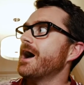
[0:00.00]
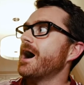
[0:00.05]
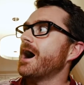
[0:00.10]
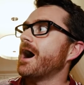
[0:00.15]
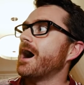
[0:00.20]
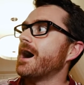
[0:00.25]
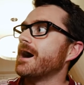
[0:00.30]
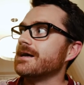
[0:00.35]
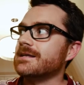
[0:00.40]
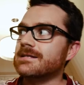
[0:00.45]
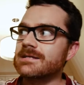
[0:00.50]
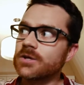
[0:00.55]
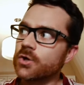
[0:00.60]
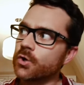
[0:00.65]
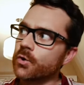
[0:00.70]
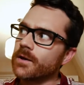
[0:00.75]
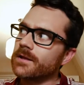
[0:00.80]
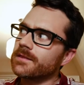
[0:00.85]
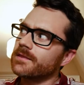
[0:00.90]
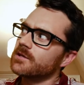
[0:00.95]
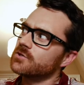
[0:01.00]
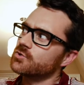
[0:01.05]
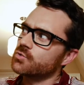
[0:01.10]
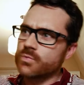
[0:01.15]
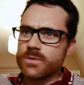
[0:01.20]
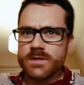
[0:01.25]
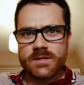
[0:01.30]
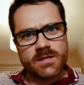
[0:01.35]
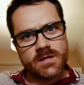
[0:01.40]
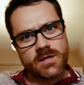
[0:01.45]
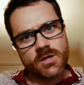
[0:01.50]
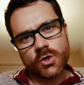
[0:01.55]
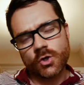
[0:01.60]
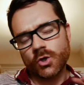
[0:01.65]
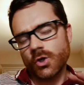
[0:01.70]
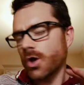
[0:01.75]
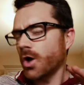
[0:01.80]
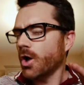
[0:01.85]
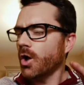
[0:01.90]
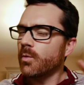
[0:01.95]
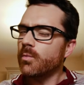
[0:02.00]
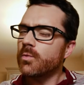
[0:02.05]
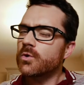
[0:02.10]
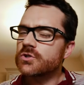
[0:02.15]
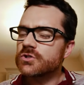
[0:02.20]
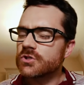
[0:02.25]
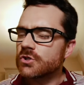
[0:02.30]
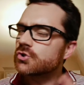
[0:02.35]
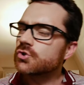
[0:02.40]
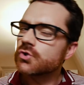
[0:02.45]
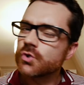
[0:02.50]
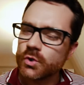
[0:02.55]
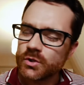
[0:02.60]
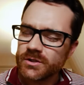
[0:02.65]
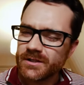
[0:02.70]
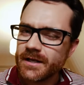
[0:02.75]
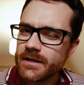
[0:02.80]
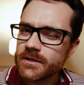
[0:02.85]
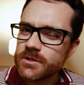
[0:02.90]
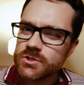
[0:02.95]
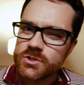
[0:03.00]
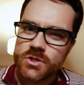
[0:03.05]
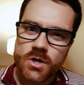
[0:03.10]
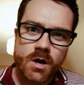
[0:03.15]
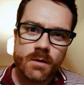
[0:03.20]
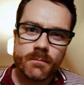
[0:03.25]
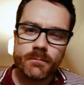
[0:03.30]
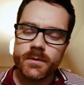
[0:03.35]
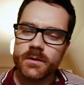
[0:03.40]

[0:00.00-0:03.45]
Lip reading: and create this really cool, almost a drone-like shot,